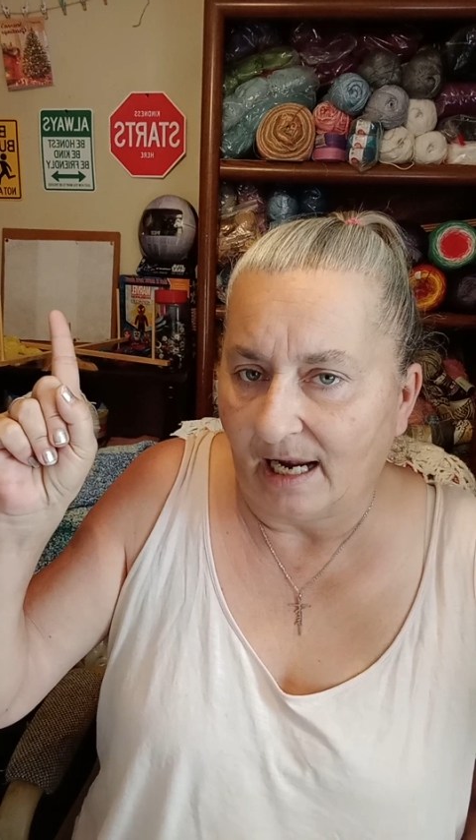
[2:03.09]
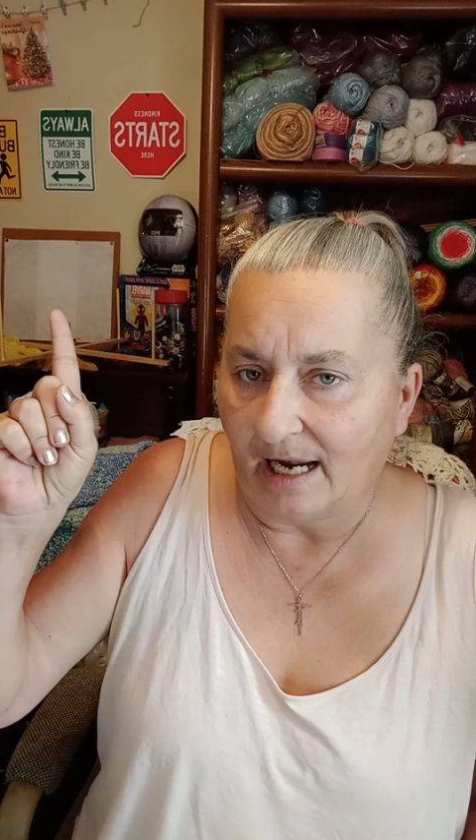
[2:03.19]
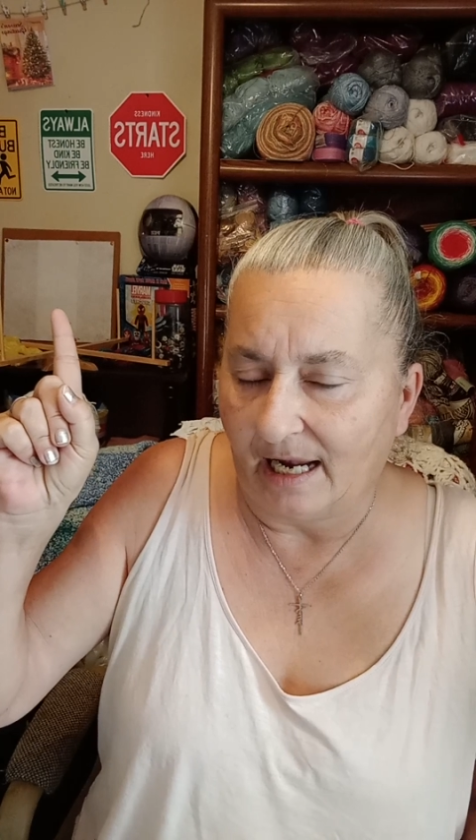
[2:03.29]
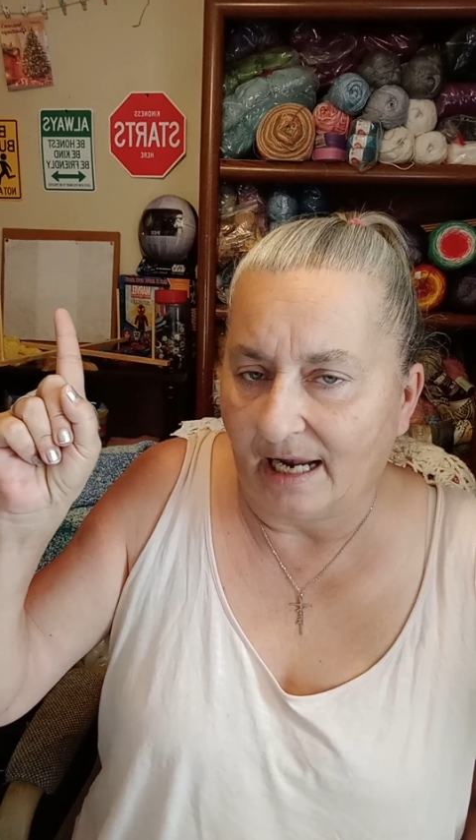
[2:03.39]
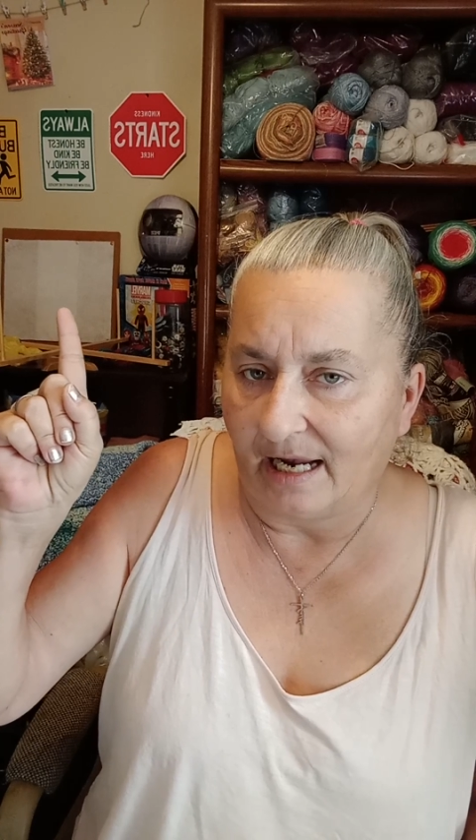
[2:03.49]

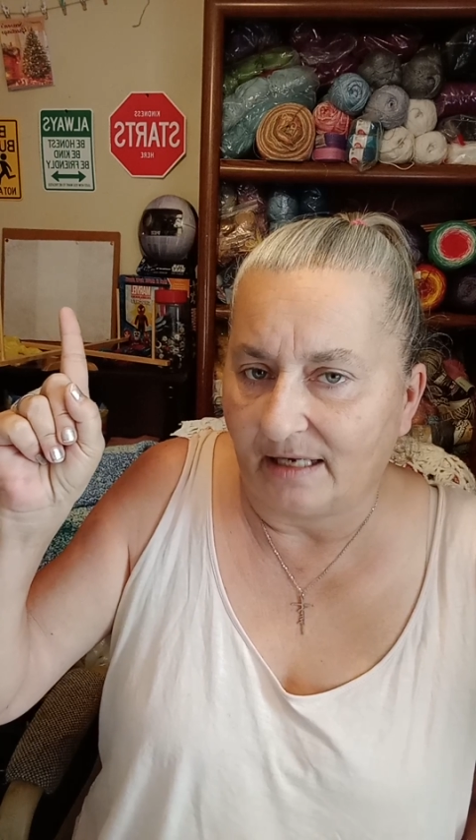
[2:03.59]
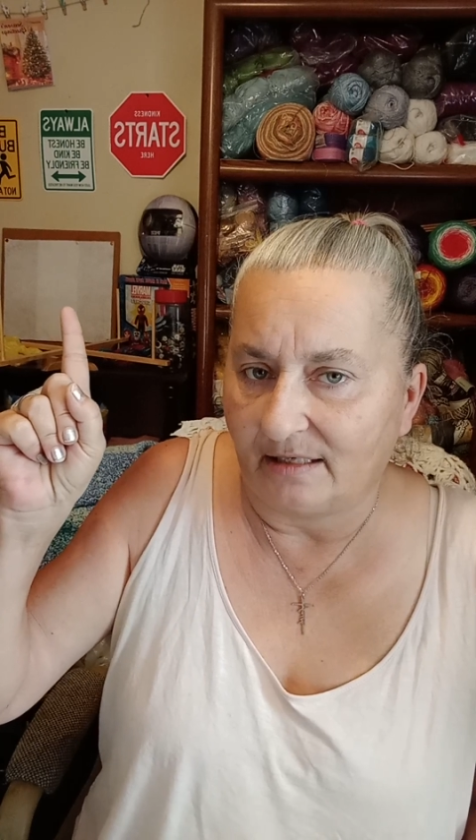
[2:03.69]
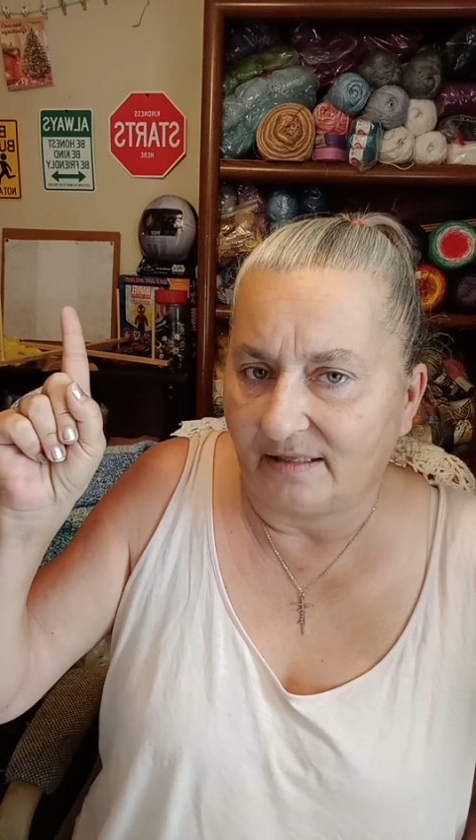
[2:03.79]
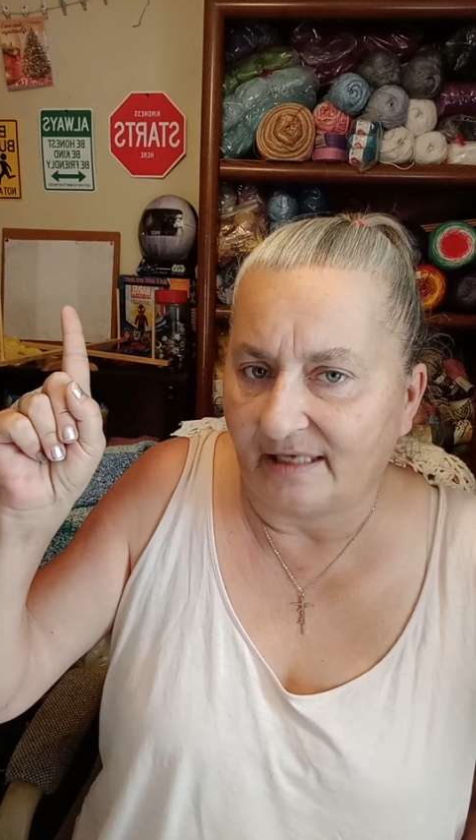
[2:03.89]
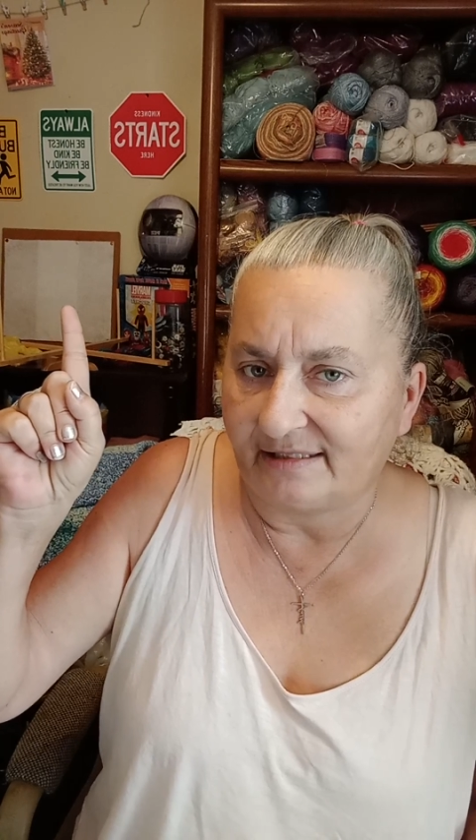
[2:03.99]

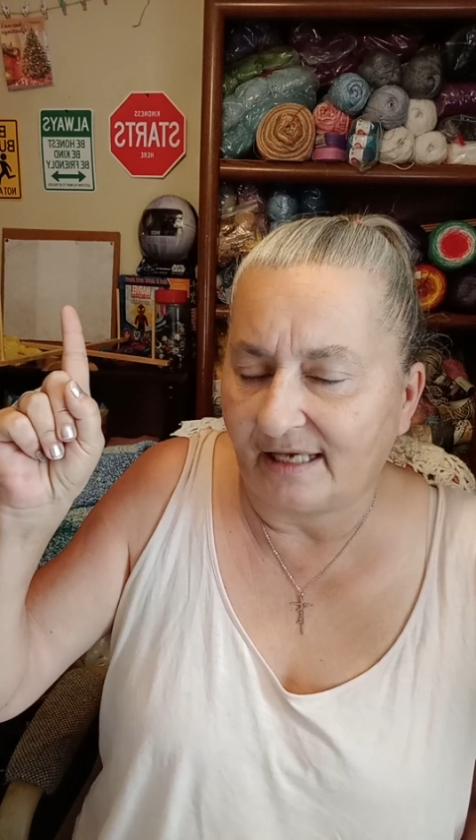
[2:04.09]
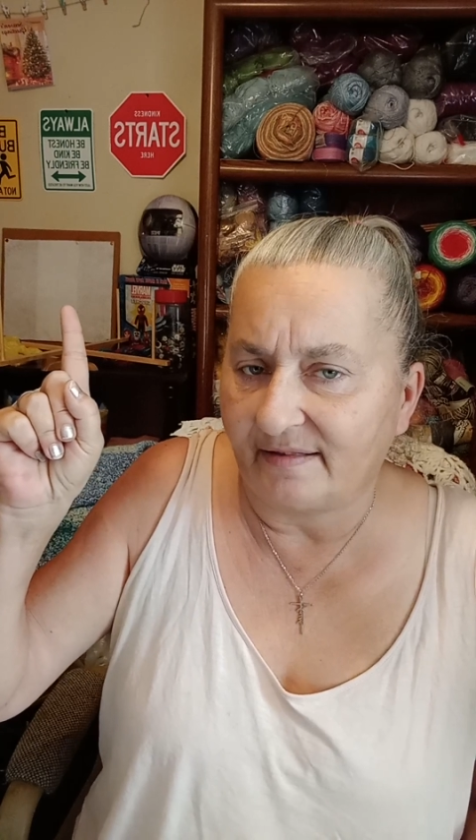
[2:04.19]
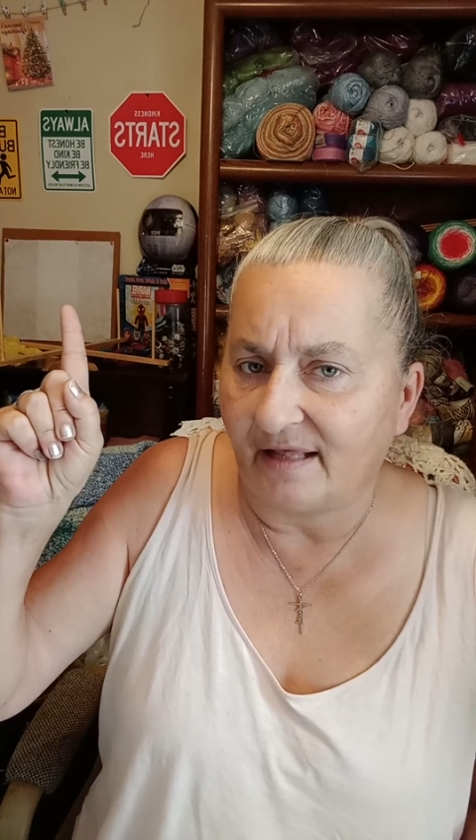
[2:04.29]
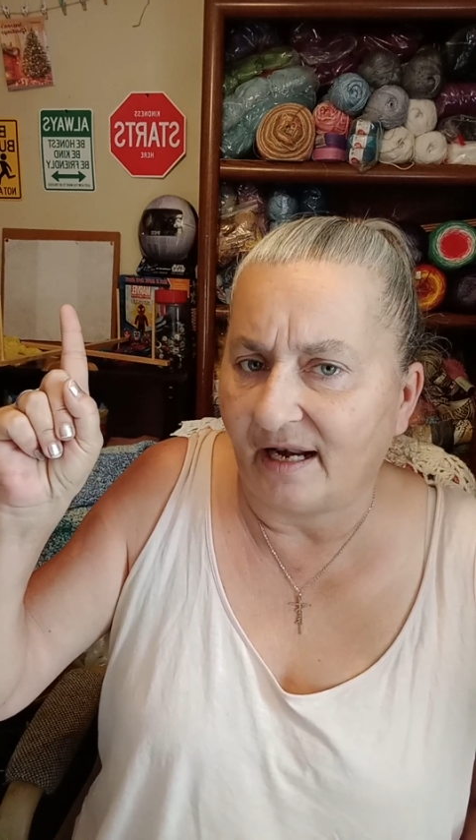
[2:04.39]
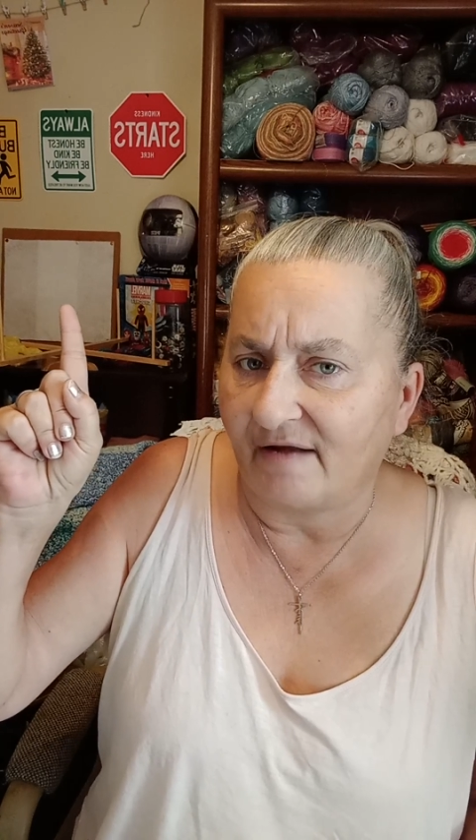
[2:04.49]
And they
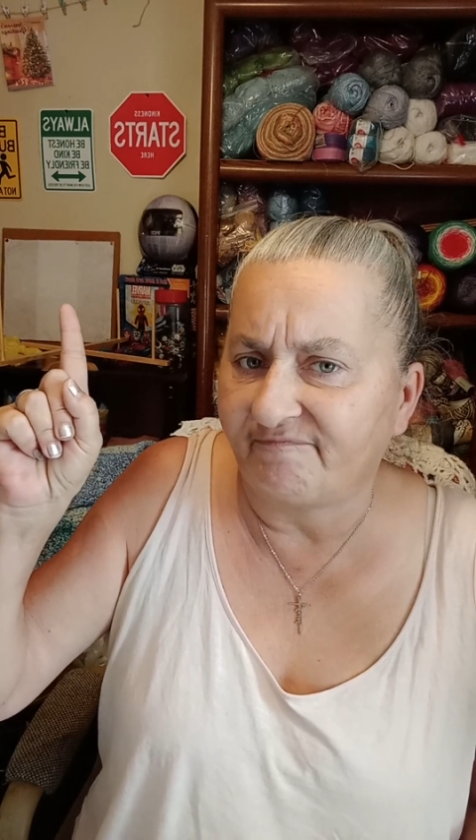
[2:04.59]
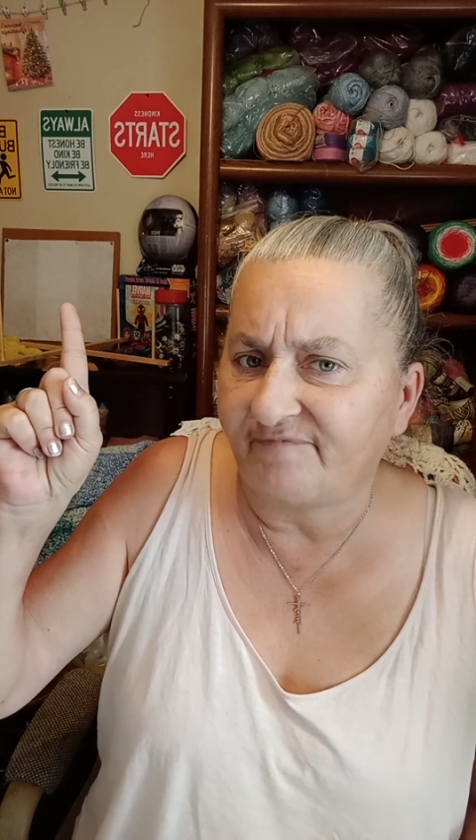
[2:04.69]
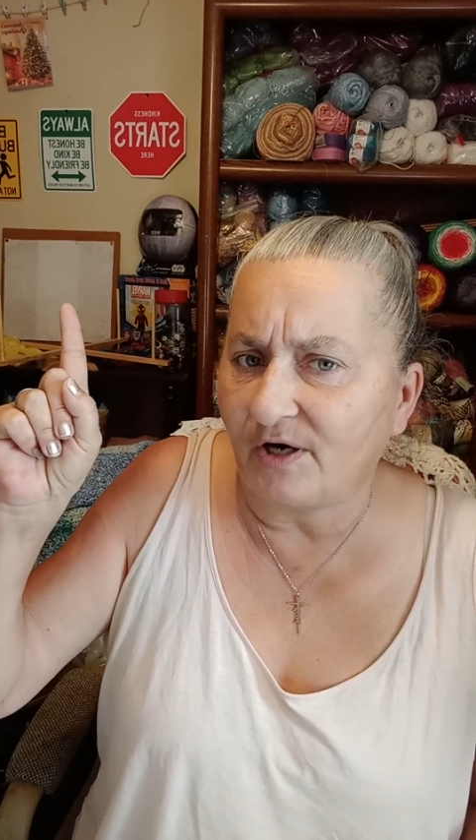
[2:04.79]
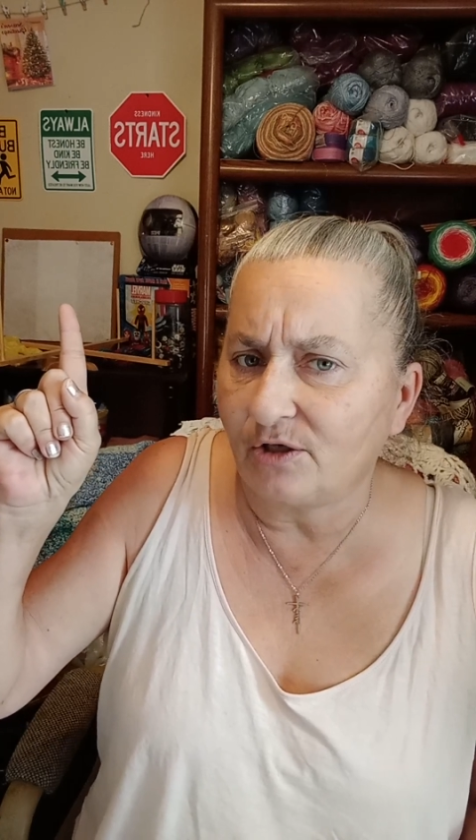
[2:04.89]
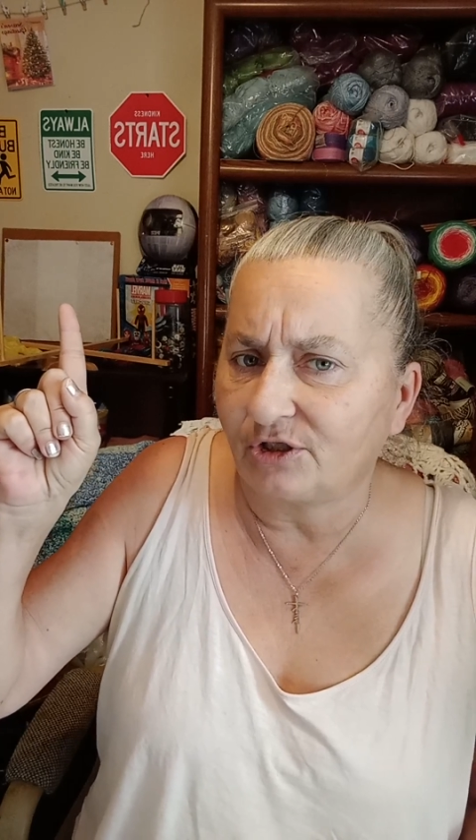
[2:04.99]
said that at
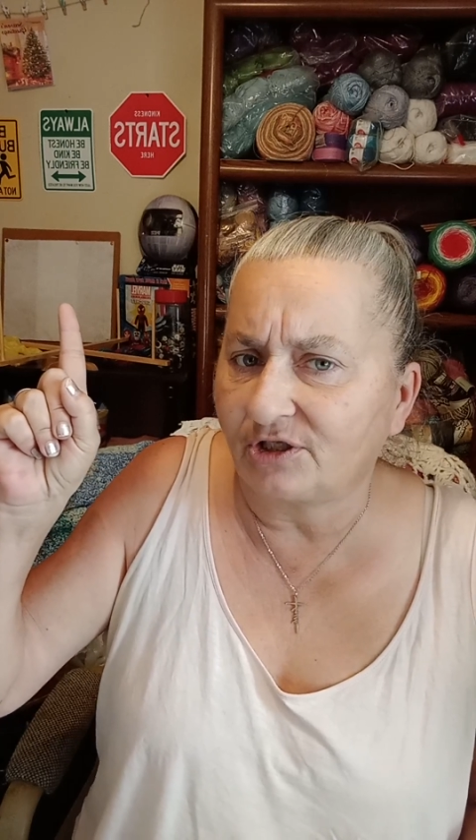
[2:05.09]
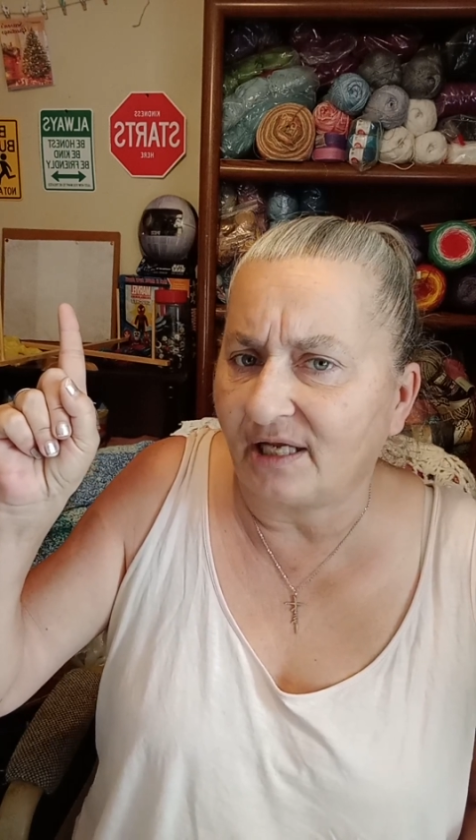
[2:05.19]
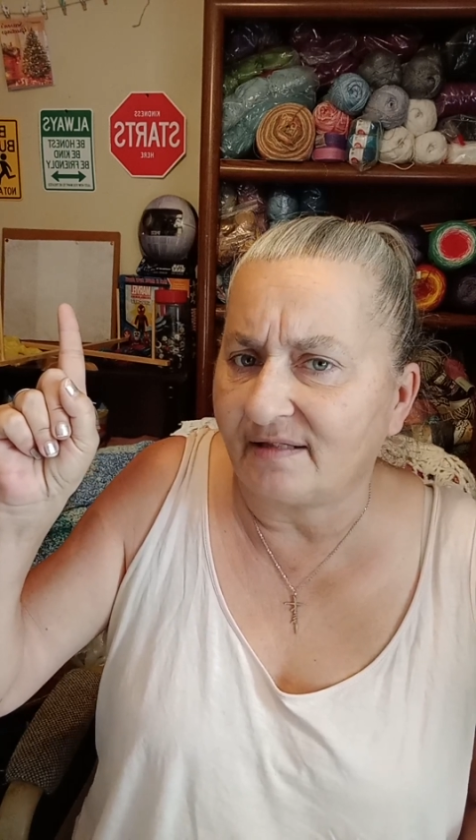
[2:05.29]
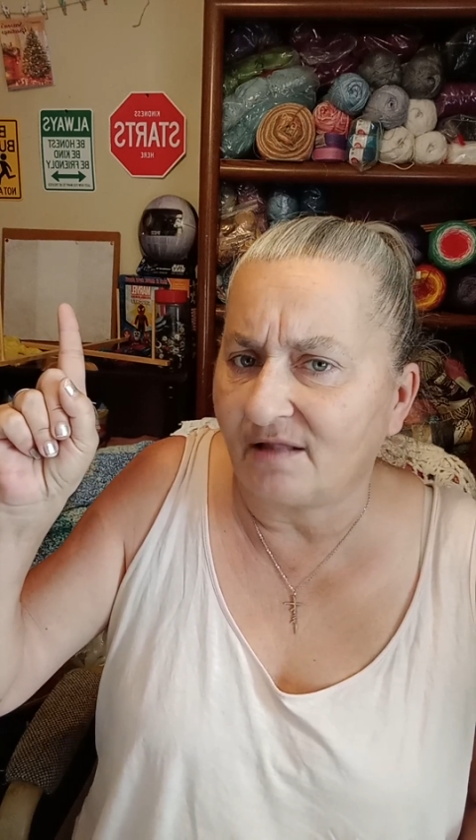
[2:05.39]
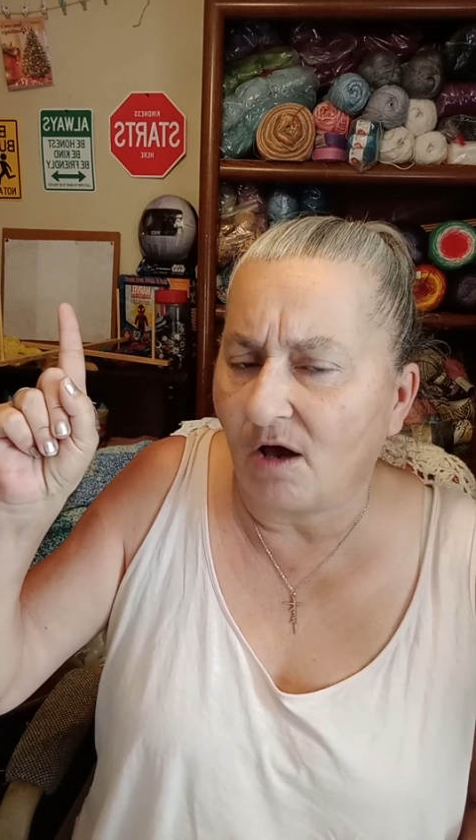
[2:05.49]
first
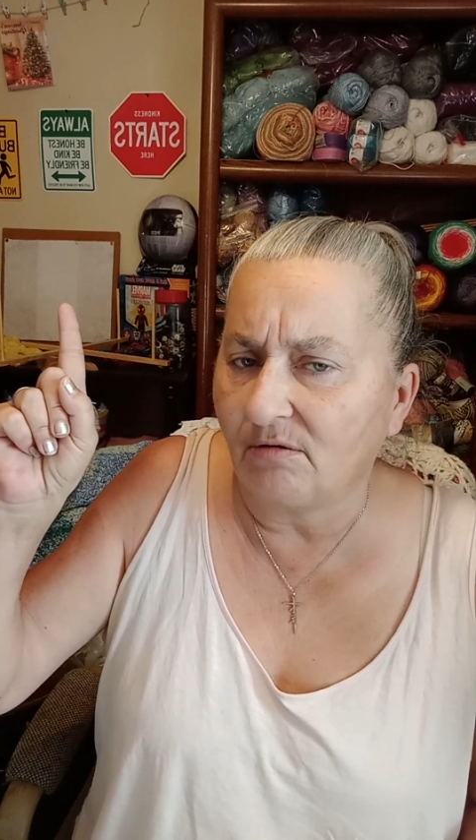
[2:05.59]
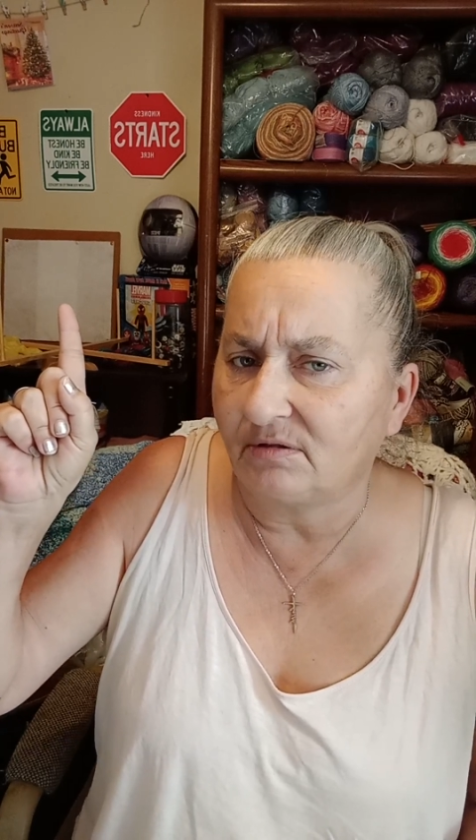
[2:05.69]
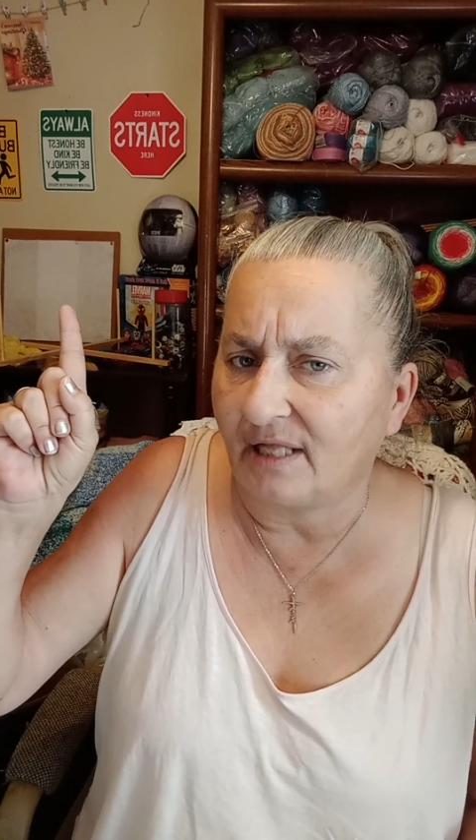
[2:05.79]
they thought